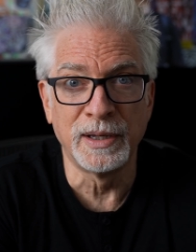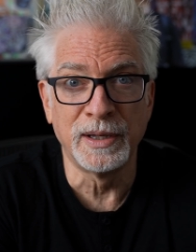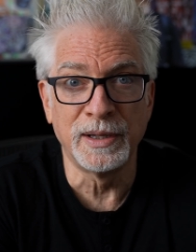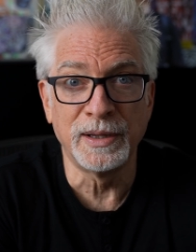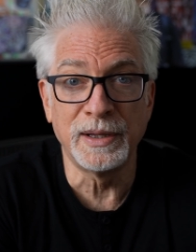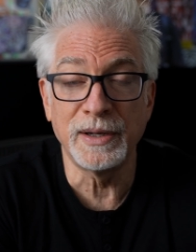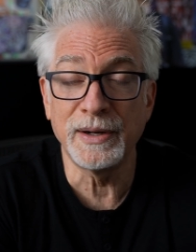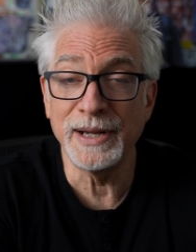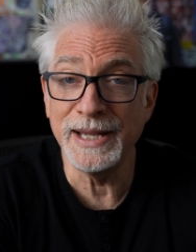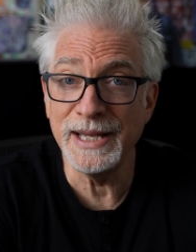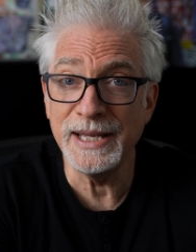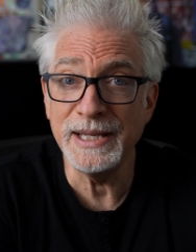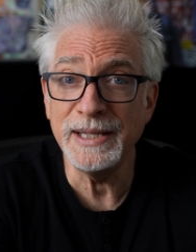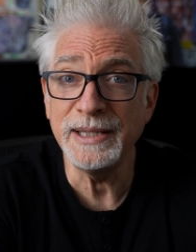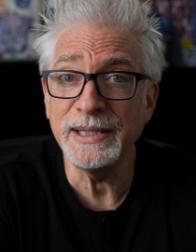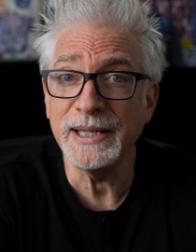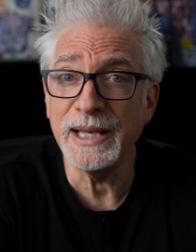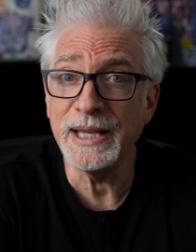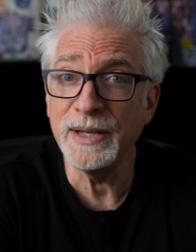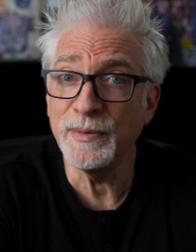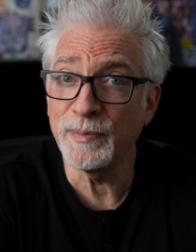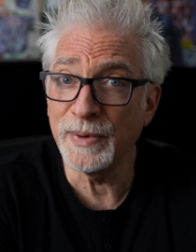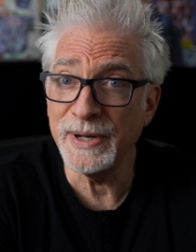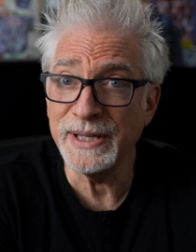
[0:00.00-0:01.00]
There is
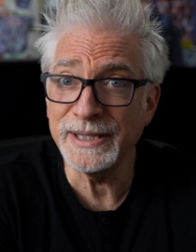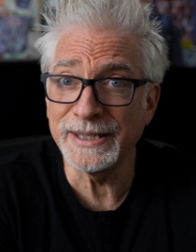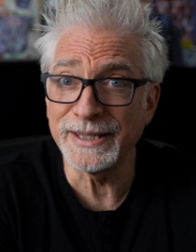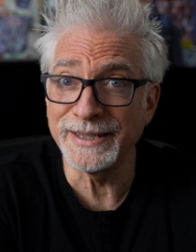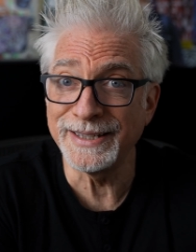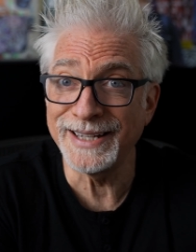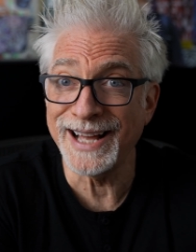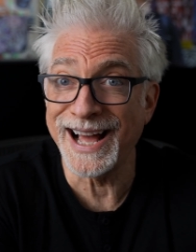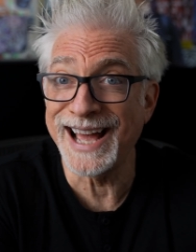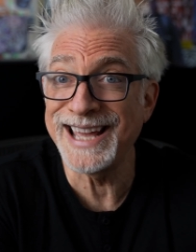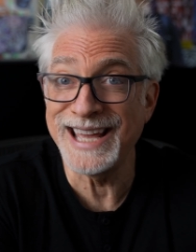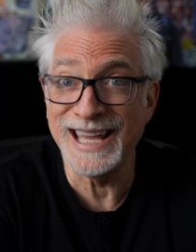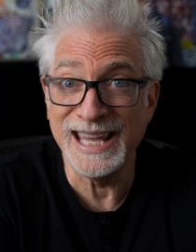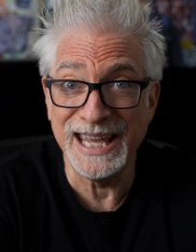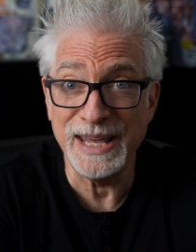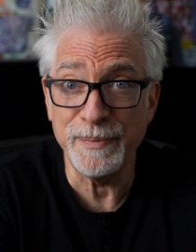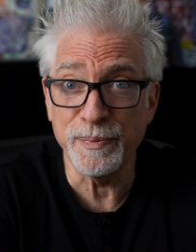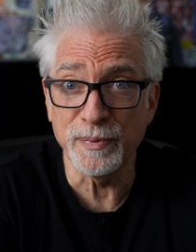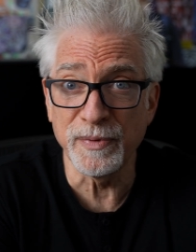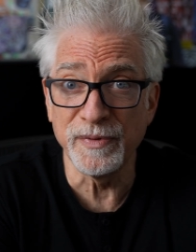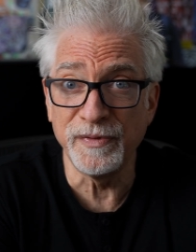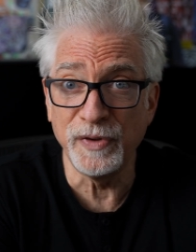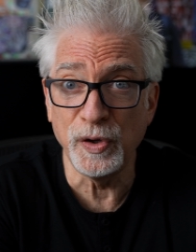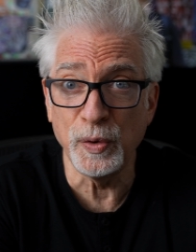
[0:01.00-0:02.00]
a reason I keep
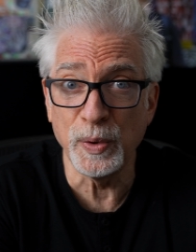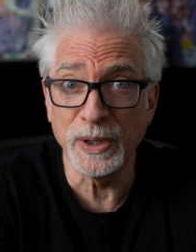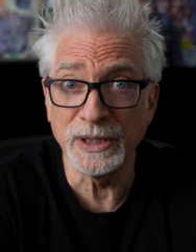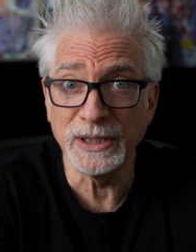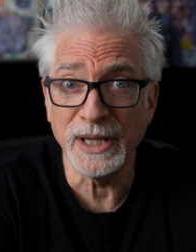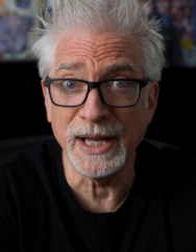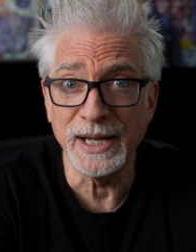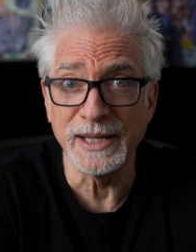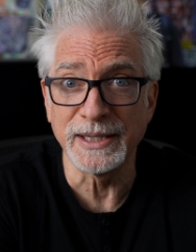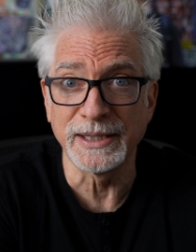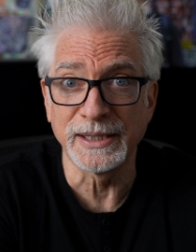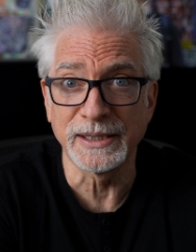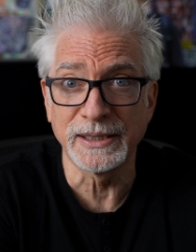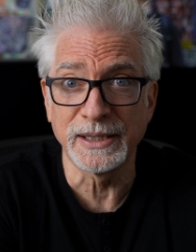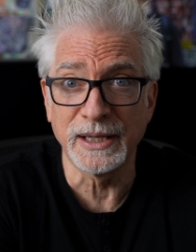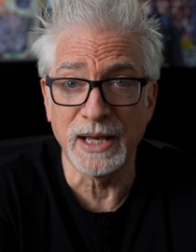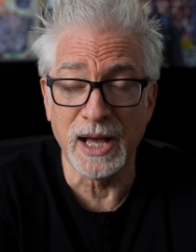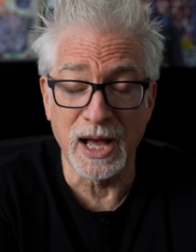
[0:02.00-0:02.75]
reviewing lights.